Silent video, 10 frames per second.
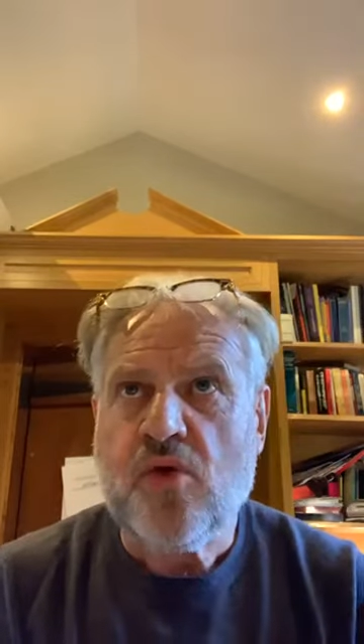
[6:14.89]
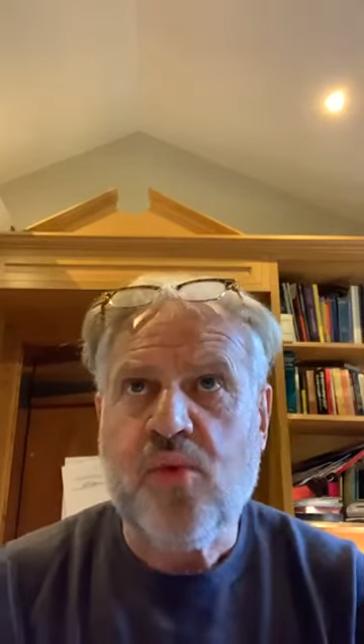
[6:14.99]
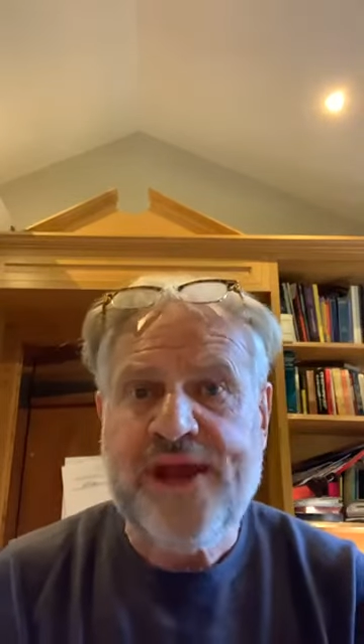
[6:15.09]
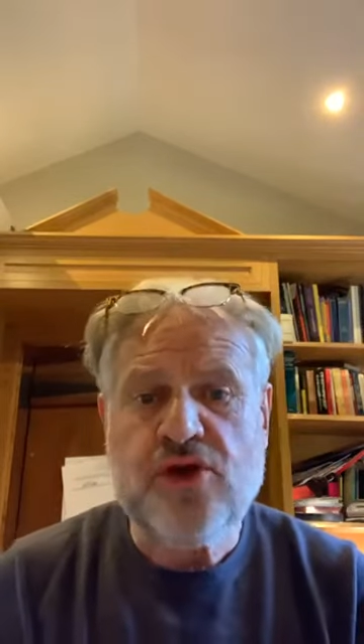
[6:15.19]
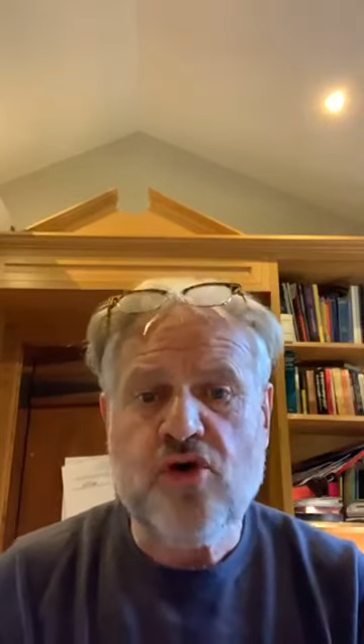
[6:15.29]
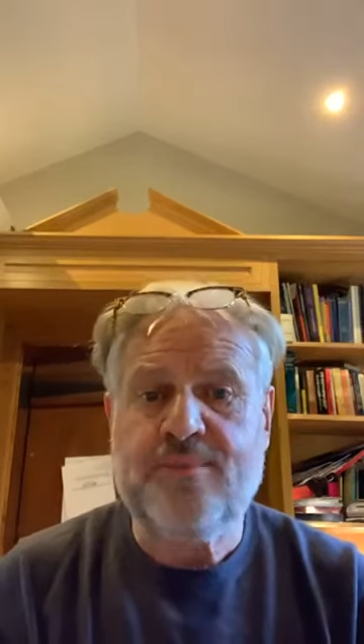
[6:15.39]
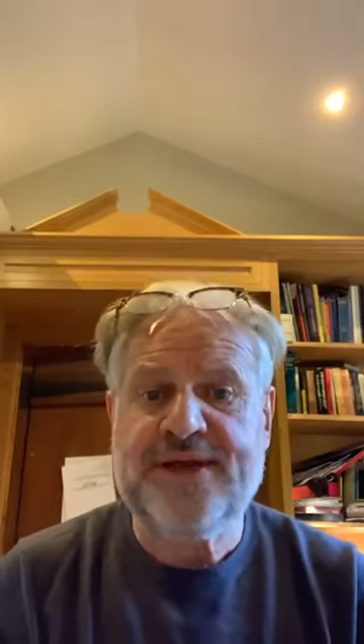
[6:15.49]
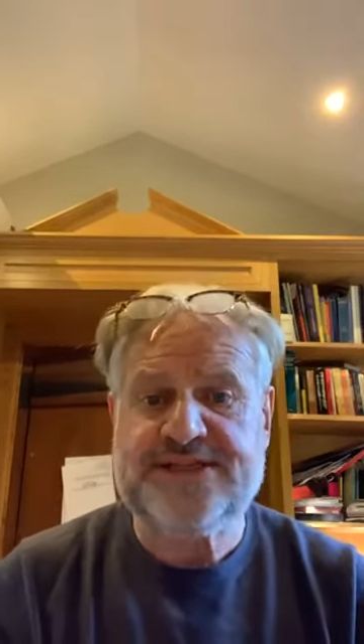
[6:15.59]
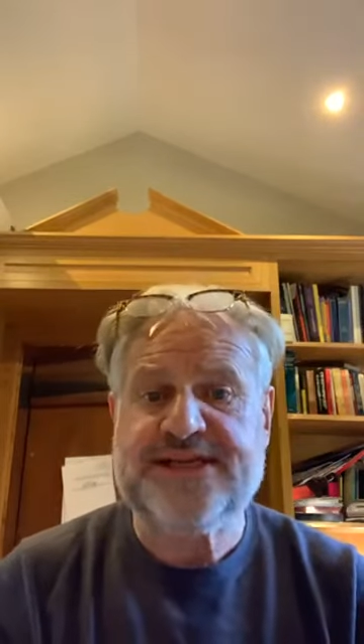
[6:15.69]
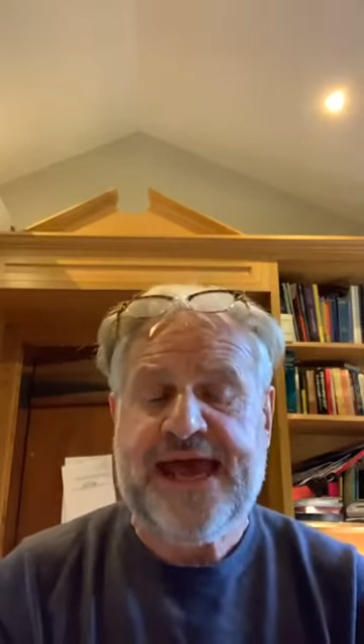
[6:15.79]
we normally
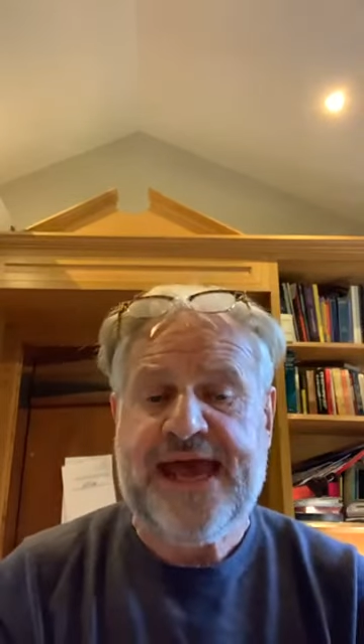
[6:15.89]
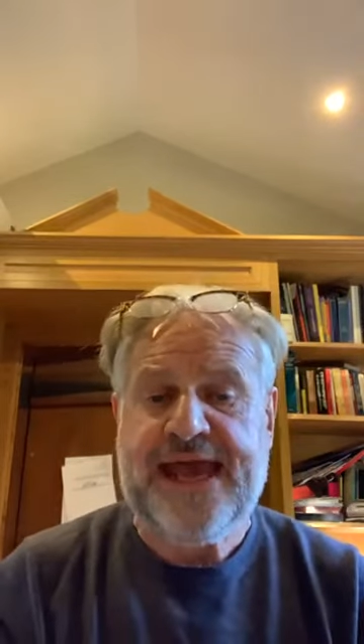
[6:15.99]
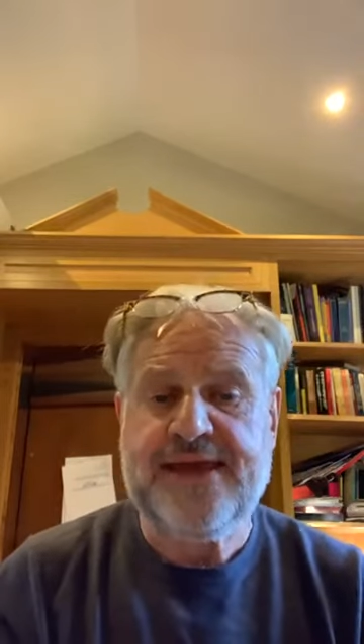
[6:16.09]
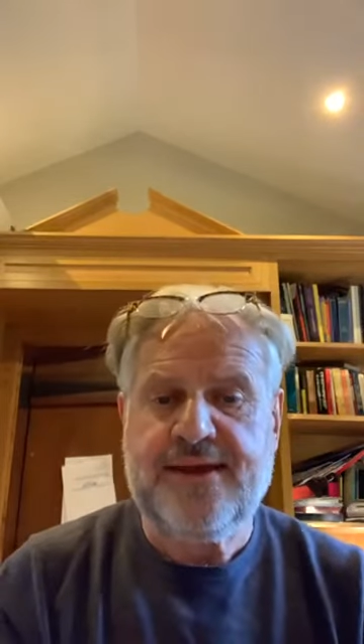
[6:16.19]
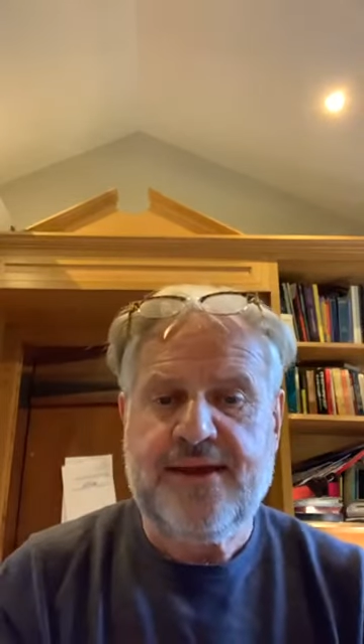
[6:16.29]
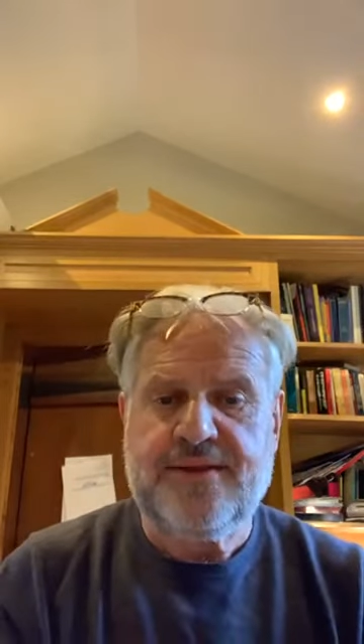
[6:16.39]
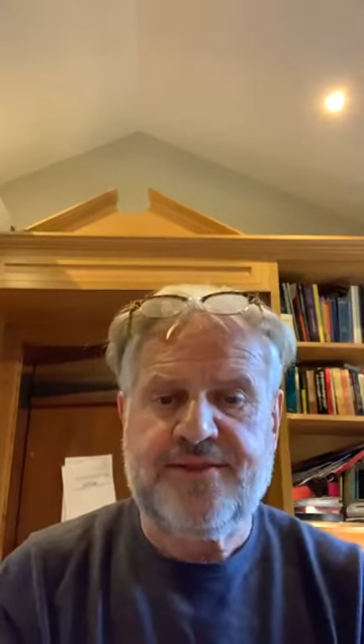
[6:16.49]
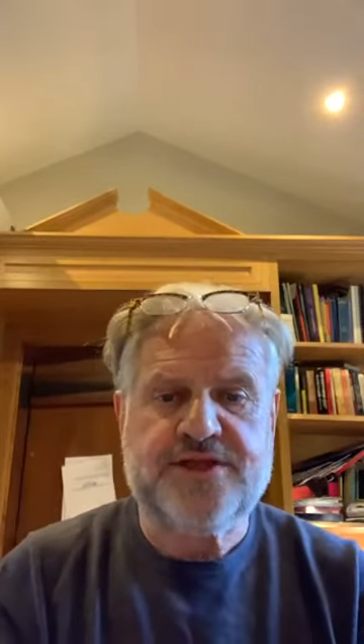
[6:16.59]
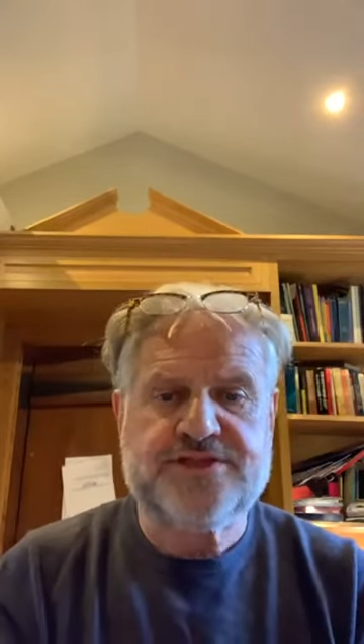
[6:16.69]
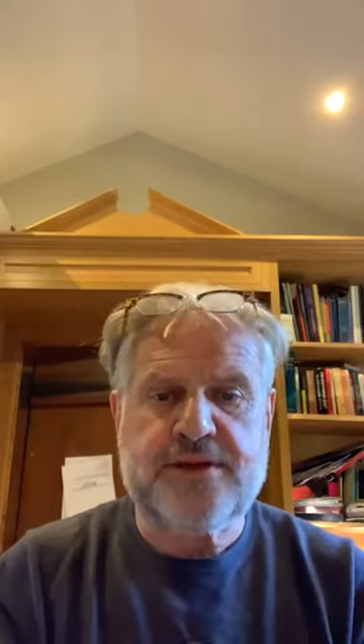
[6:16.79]
say
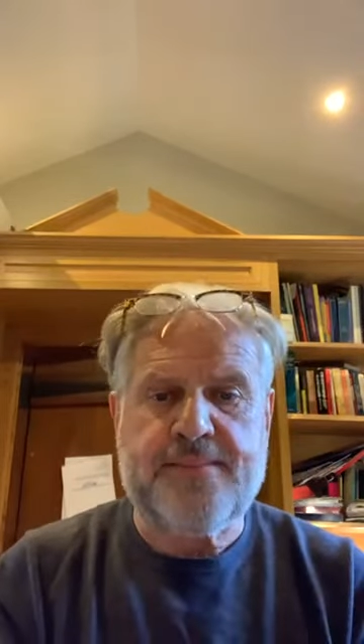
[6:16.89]
that